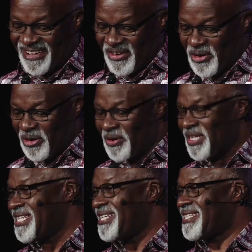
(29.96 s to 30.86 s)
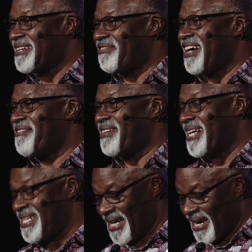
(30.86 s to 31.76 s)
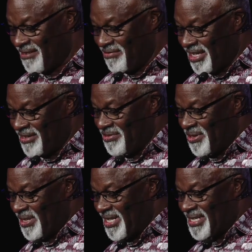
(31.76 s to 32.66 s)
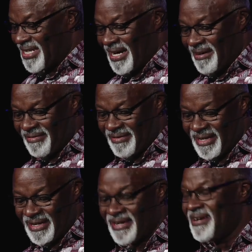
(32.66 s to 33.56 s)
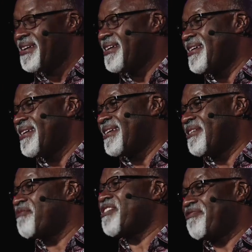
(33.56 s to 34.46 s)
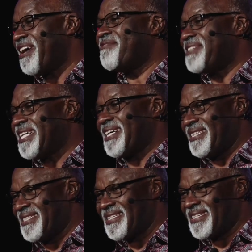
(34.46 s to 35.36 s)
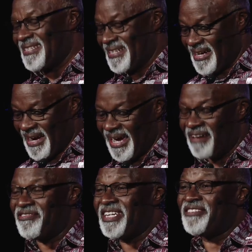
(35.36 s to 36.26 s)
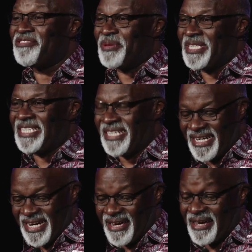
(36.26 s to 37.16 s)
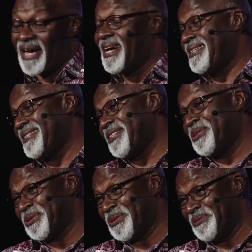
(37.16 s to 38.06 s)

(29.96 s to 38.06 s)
All the 65 years I have lived on this earth, of the 5 decades, I have lived with tyranny, and I still do.